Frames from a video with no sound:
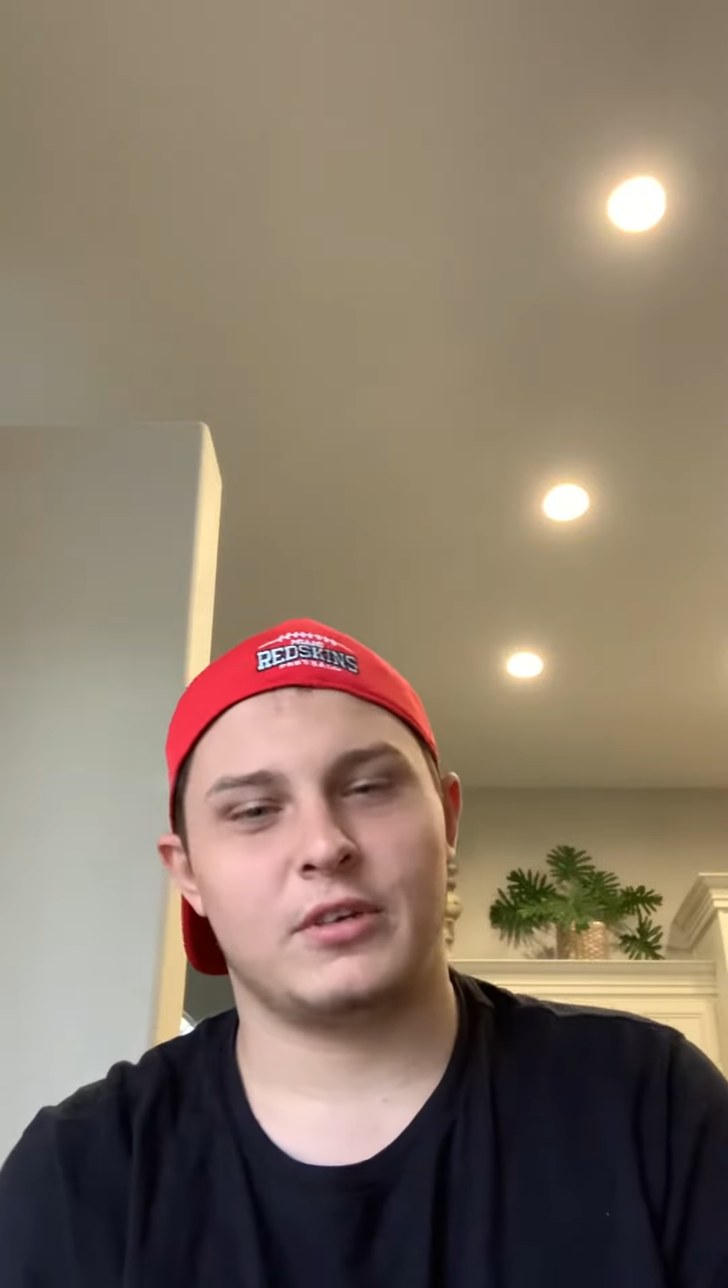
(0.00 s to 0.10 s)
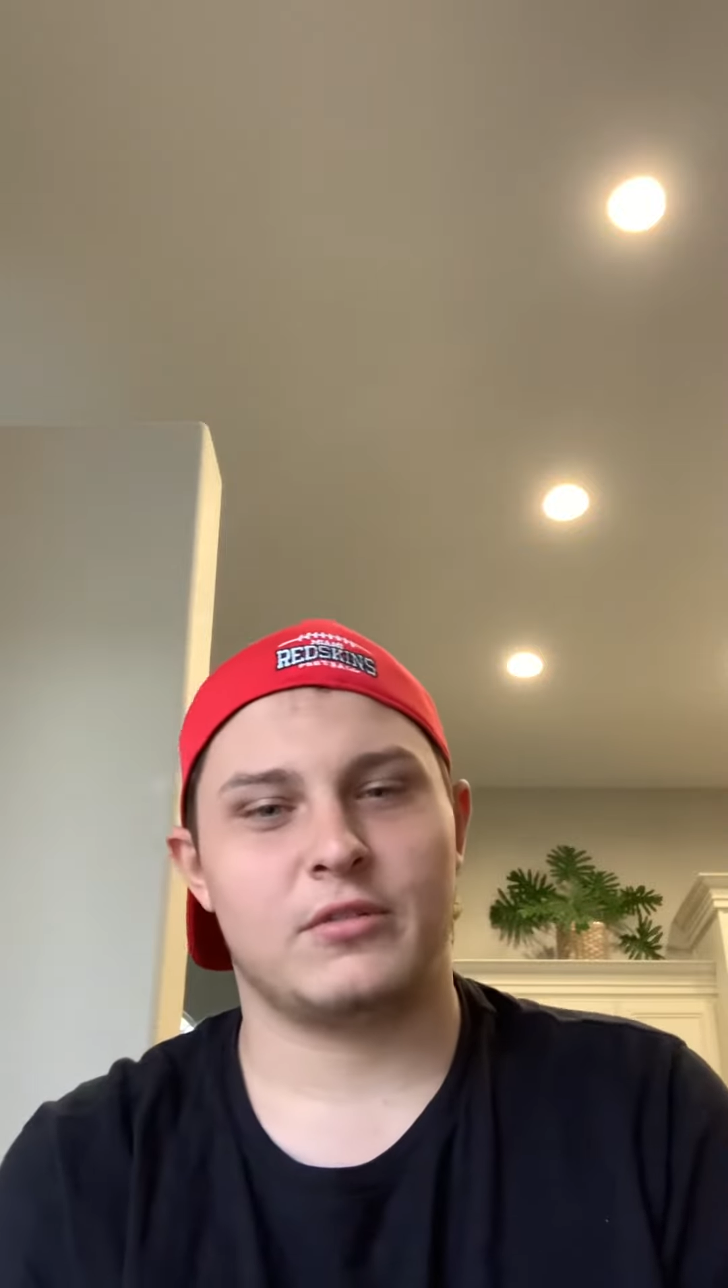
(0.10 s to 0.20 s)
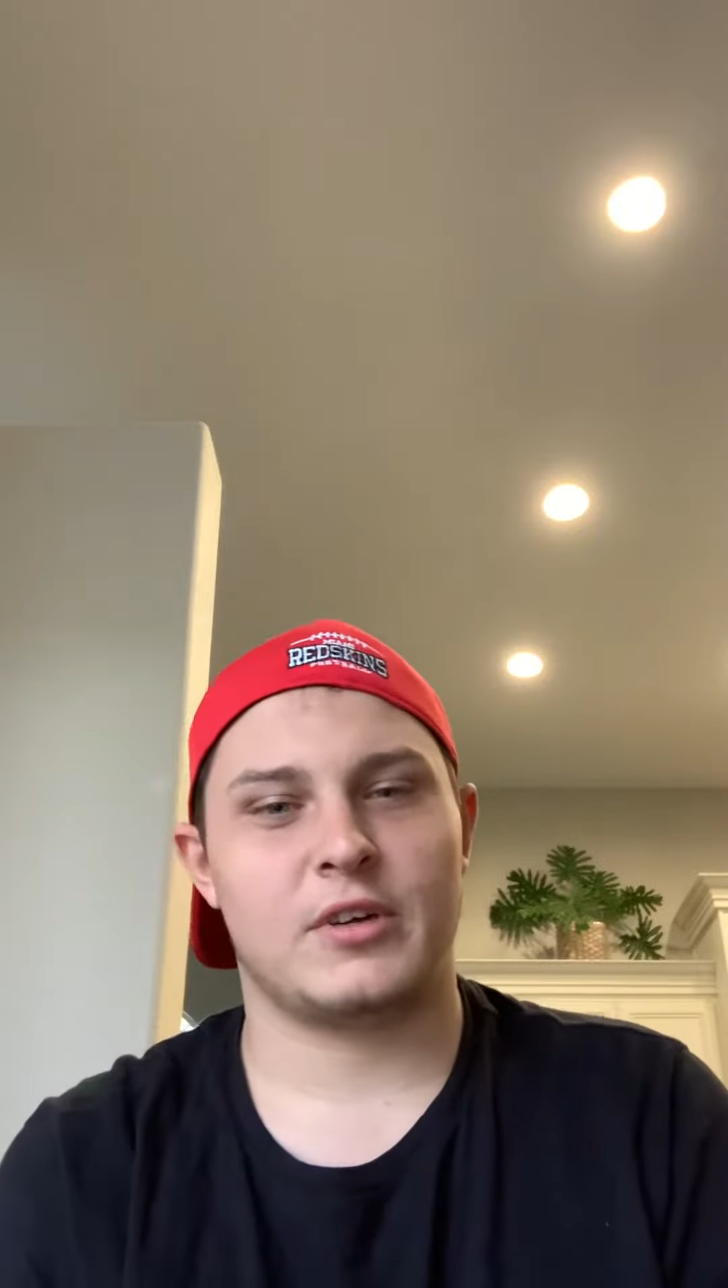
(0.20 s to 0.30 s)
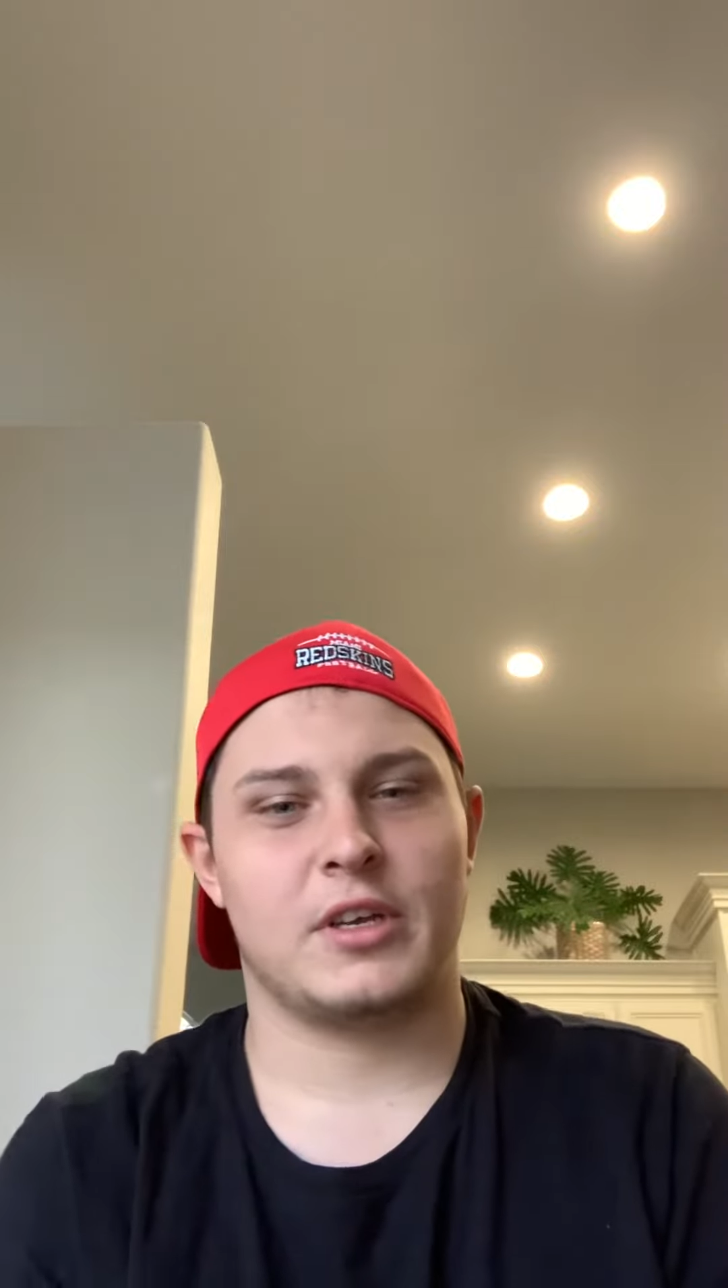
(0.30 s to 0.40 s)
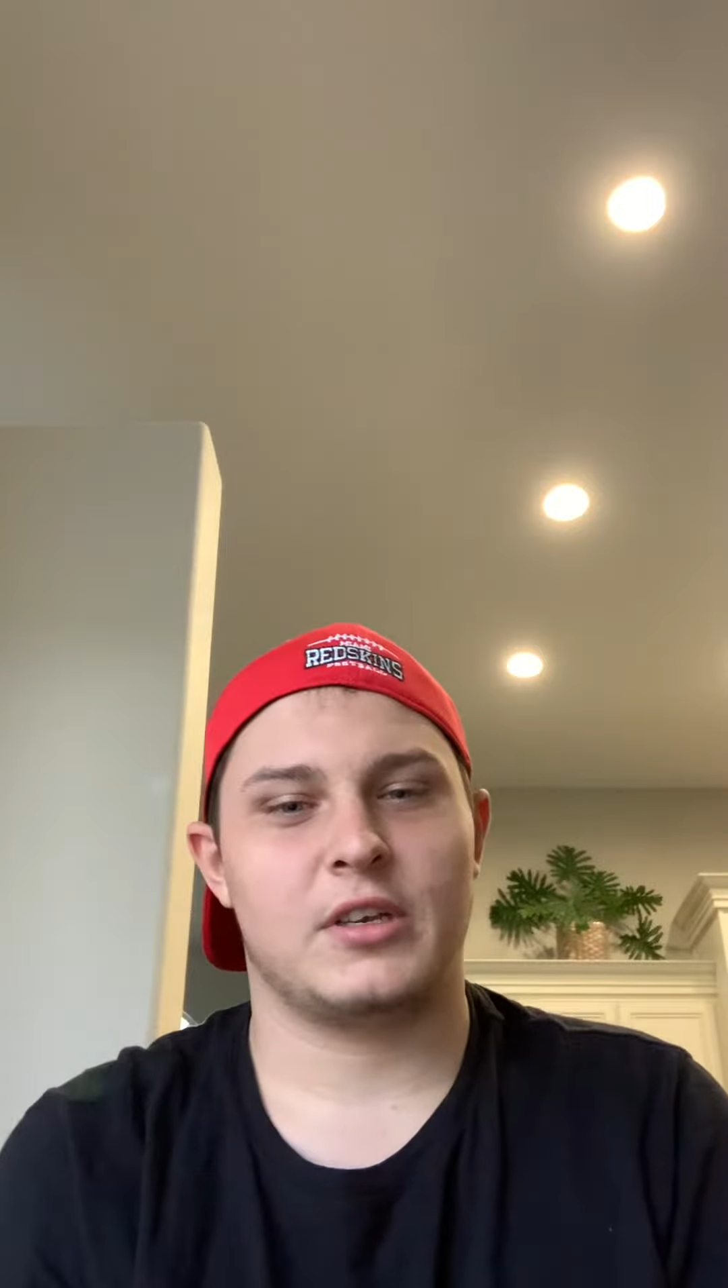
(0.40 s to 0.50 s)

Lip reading: trade